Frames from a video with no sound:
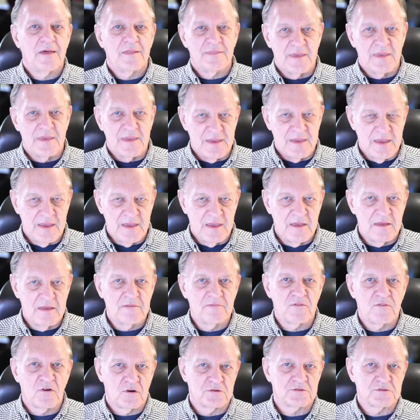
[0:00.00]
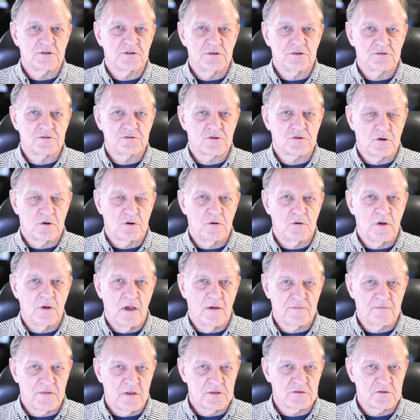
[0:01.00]
The inverse is true
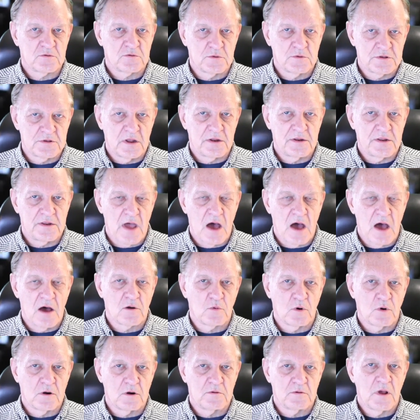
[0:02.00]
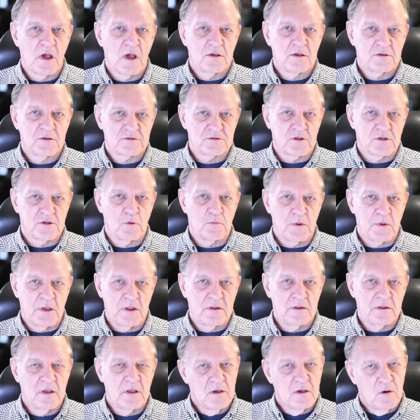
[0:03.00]
if this was a downward
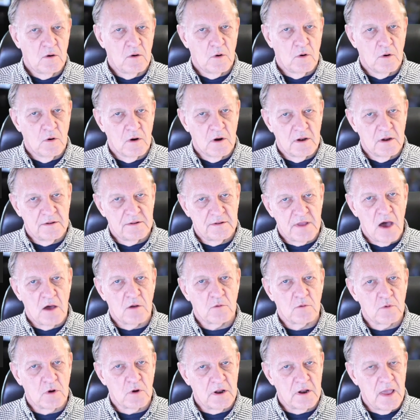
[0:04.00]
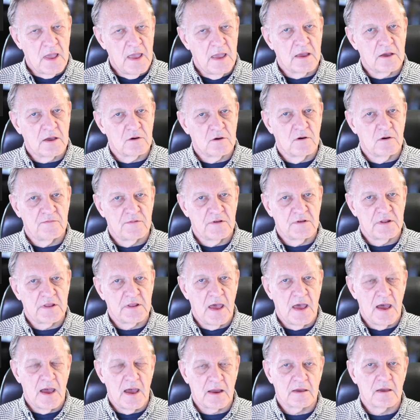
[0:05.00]
sloping or a downward angle of
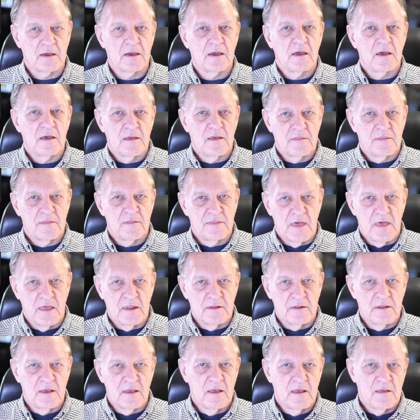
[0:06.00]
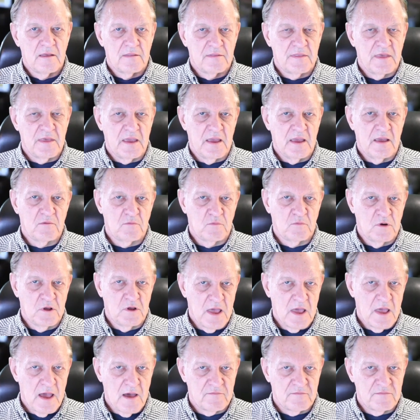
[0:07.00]
attack, then they would
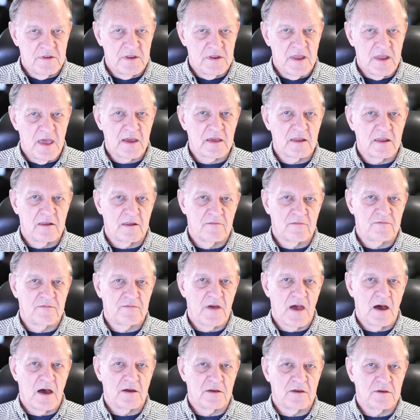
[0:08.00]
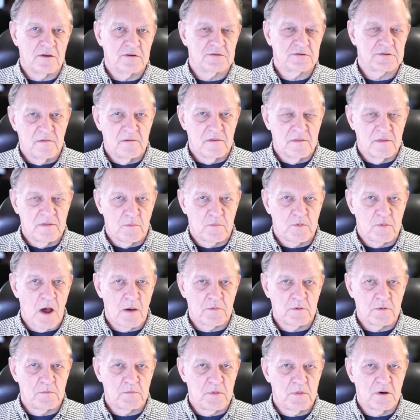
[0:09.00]
have negative values. The
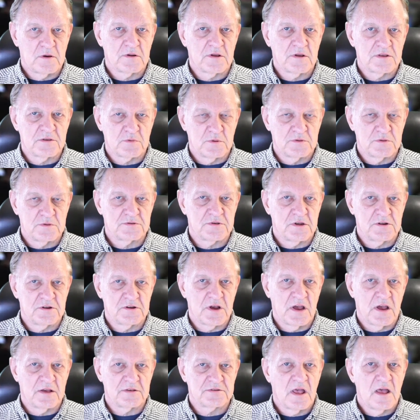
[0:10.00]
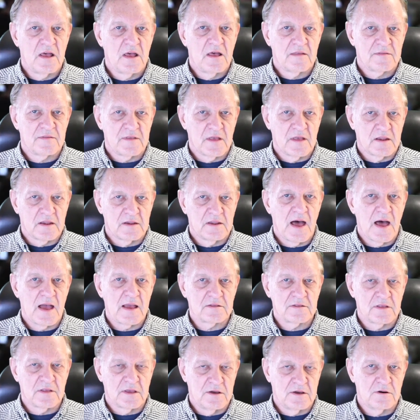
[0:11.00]
probabilities would suggest the
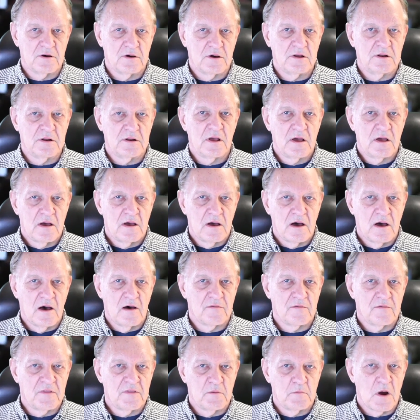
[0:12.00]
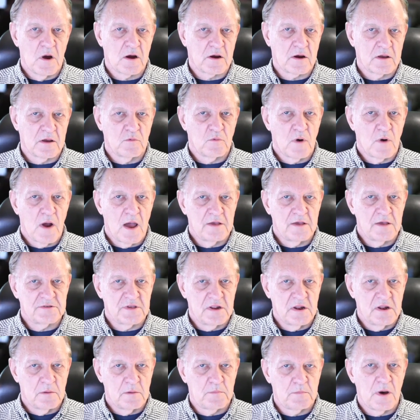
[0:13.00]
likelihood of the market
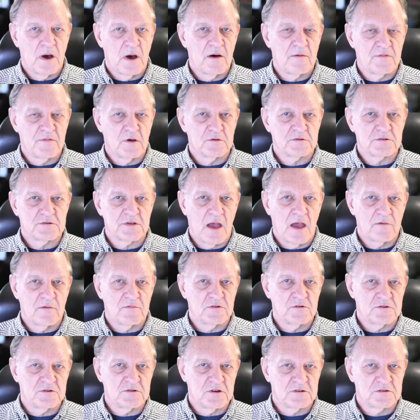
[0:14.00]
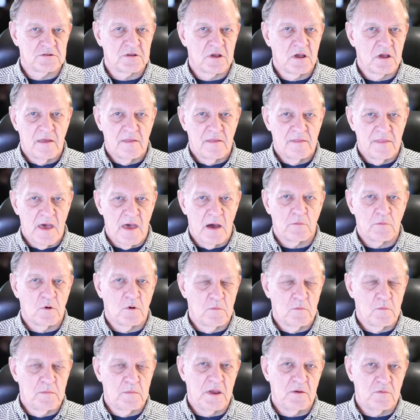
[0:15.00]
rising above those averages. That will
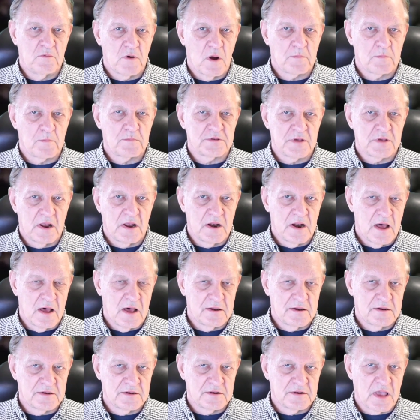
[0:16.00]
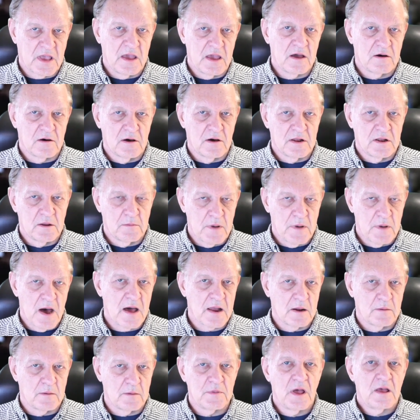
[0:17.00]
be represented on the scale on the
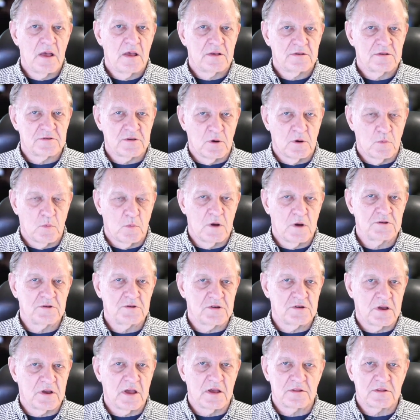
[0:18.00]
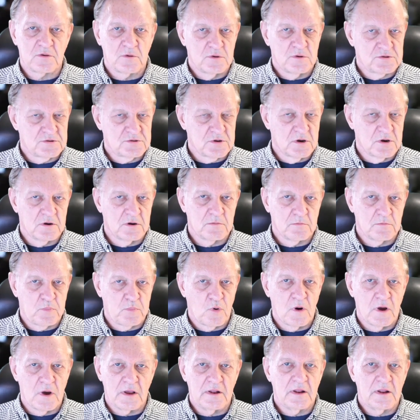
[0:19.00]
bottom. So once you get to a certain
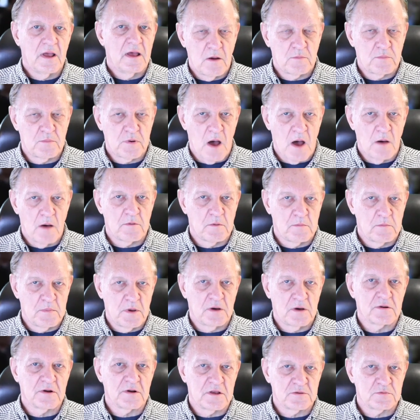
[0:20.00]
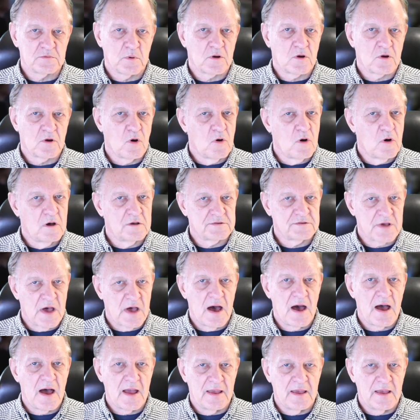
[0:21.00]
point, probabilities will go as
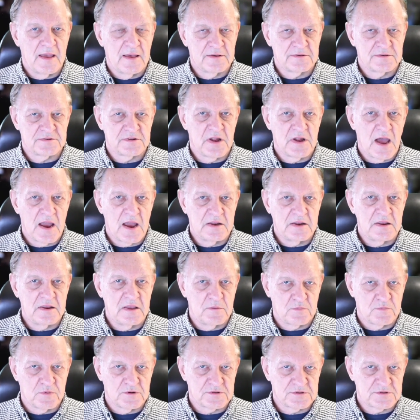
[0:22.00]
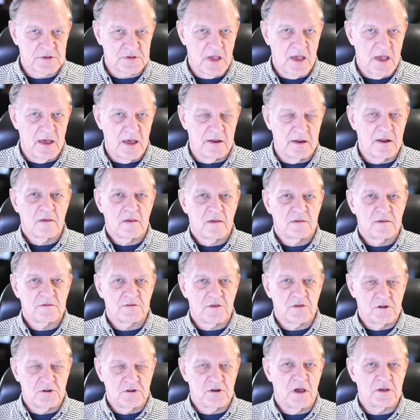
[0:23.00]
high as 90%,
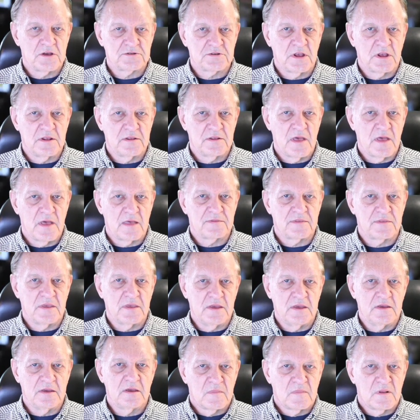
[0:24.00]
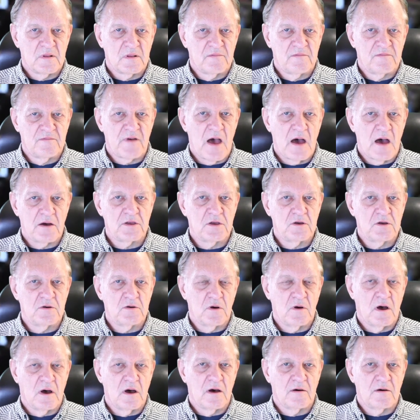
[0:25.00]
suggesting that the value
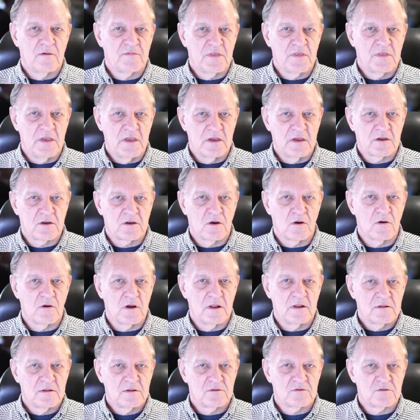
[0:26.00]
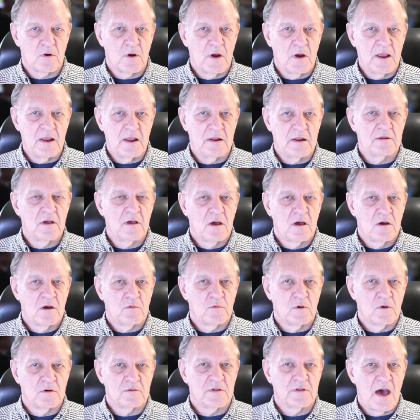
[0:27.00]
of the current trade
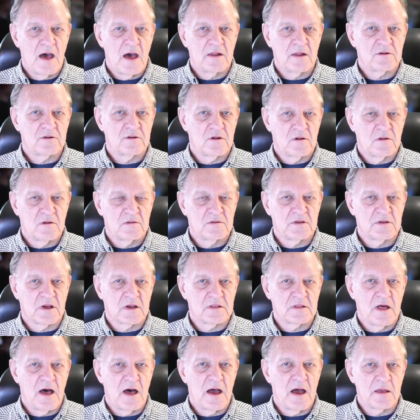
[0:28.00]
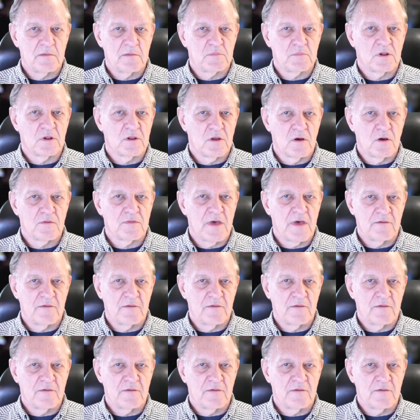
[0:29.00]
will not decline below that